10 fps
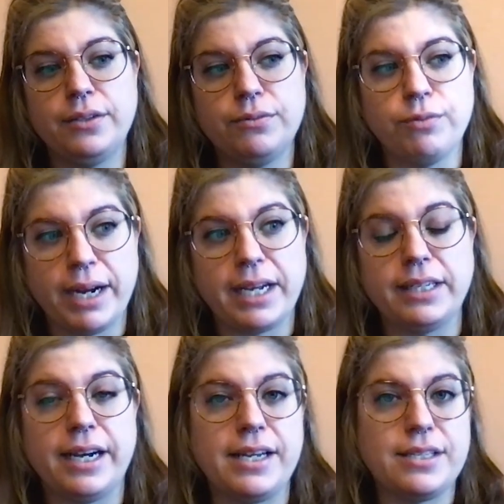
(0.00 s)

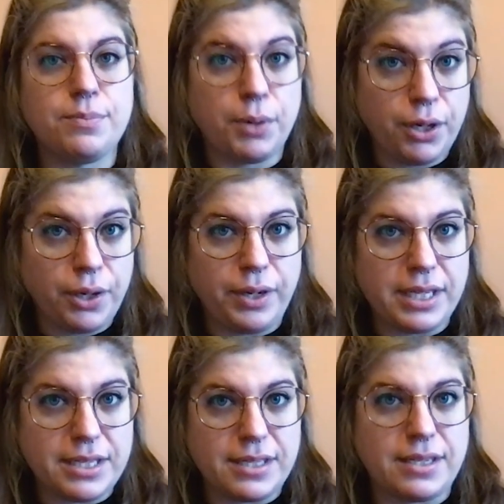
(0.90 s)
recognized barcoding
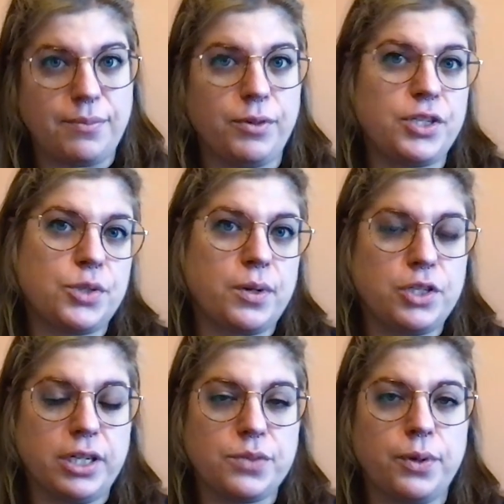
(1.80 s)
system, which is what
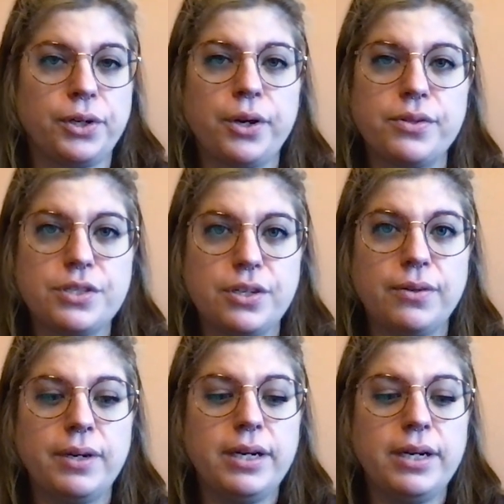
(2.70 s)
GS1 codes do.